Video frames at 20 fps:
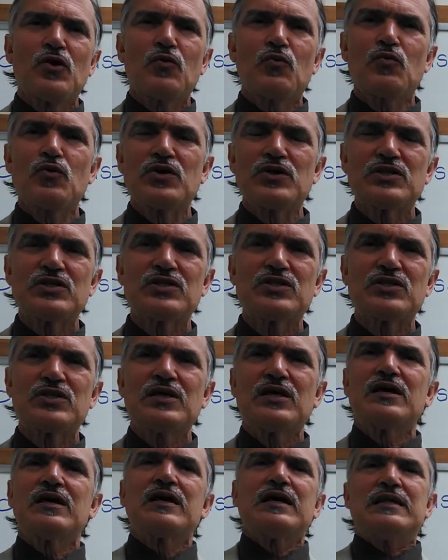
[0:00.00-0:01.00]

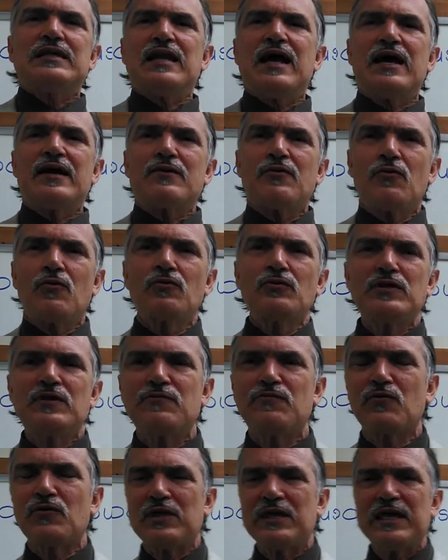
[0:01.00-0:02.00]
was not only
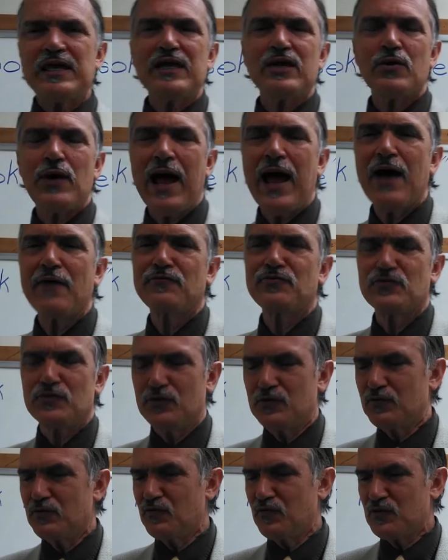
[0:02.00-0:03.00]
for the
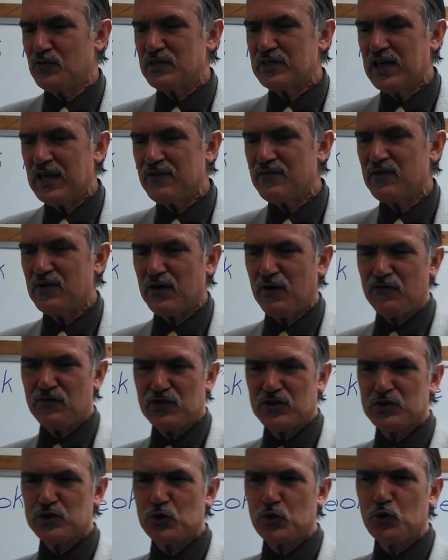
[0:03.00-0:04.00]
hereafter, for saving of
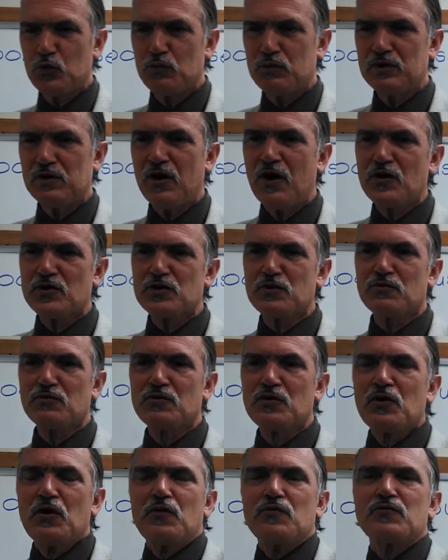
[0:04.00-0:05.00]
the soul, but
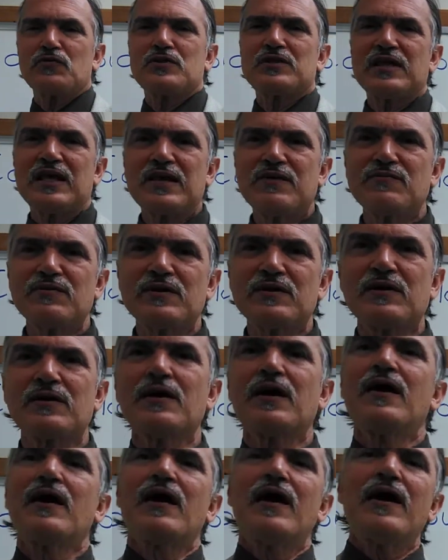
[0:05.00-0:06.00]
also for saving
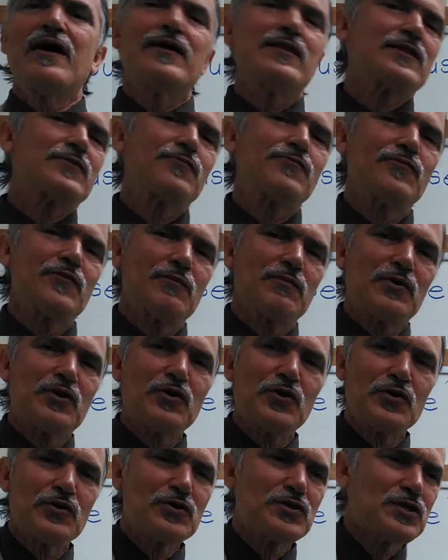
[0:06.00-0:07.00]
us from
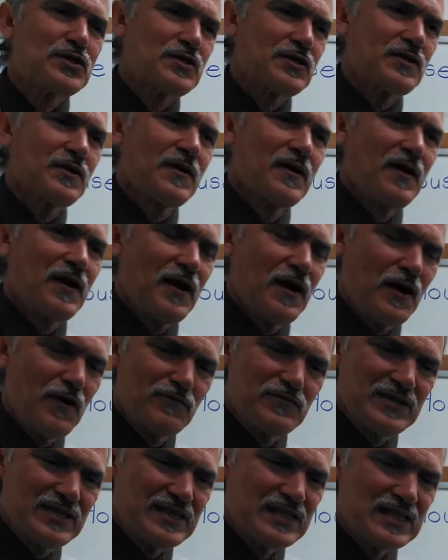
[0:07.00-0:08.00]
curse
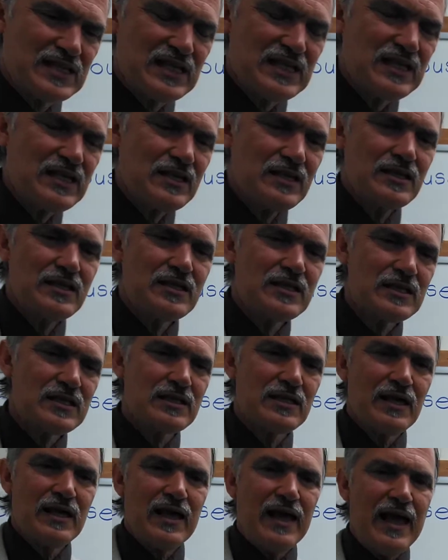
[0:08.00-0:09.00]
of
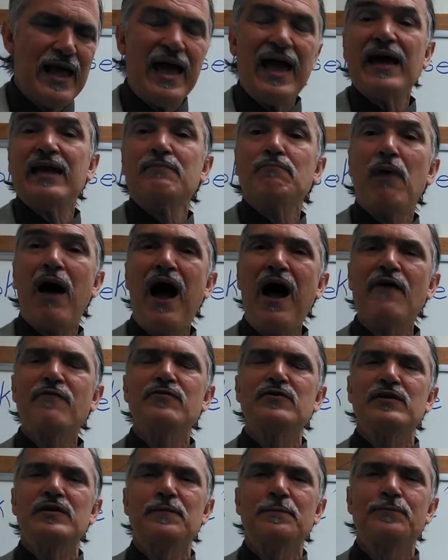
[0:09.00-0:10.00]
disease and
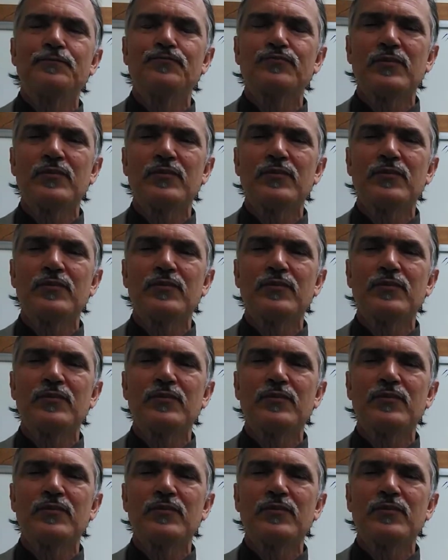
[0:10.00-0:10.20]
poverty.